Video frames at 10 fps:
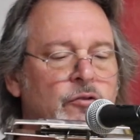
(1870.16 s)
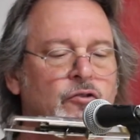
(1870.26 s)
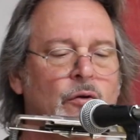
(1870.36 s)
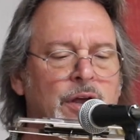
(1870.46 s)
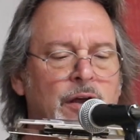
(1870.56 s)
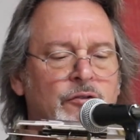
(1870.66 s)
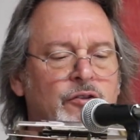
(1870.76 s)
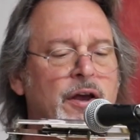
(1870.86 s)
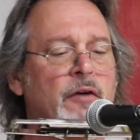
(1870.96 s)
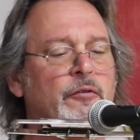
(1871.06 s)
So here's
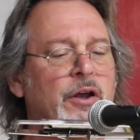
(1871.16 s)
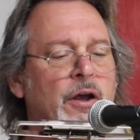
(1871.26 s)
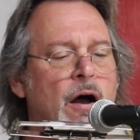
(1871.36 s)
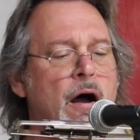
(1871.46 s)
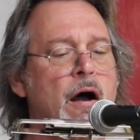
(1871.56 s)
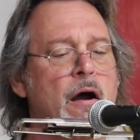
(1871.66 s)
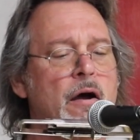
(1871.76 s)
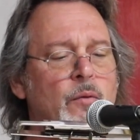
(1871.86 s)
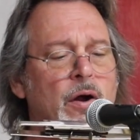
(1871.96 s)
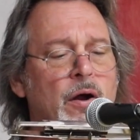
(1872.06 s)
to every
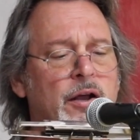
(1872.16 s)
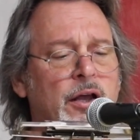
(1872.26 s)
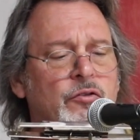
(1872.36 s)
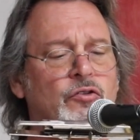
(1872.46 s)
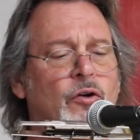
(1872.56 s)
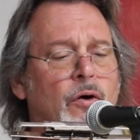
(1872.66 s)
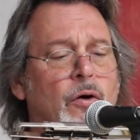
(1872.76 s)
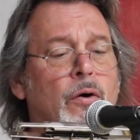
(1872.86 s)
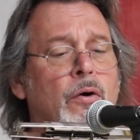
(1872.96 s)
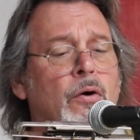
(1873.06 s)
hard-working
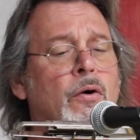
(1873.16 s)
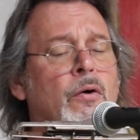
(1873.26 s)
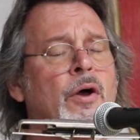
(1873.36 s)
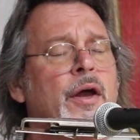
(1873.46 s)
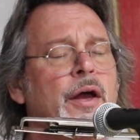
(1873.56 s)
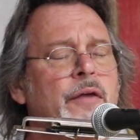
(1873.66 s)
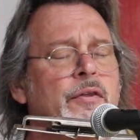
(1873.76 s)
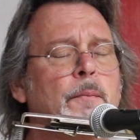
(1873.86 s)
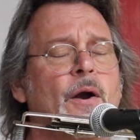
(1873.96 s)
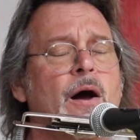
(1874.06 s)
soul and
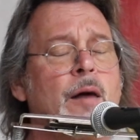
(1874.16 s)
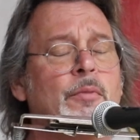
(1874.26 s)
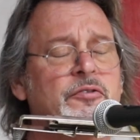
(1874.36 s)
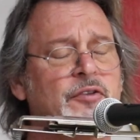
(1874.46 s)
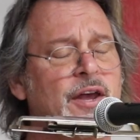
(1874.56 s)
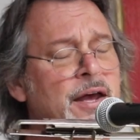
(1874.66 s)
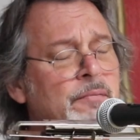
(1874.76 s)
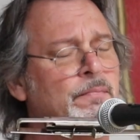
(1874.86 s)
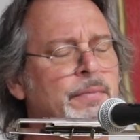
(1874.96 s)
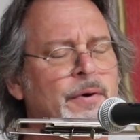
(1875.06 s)
the promise that
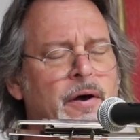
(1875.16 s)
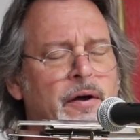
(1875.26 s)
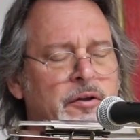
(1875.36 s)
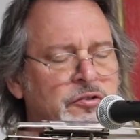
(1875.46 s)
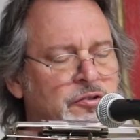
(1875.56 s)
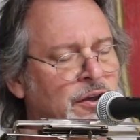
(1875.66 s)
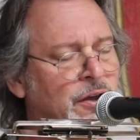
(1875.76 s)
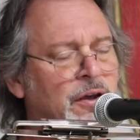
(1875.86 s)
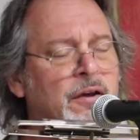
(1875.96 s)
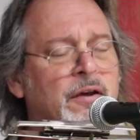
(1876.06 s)
brought us
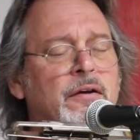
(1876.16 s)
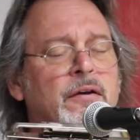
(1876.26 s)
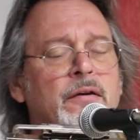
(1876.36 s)
here.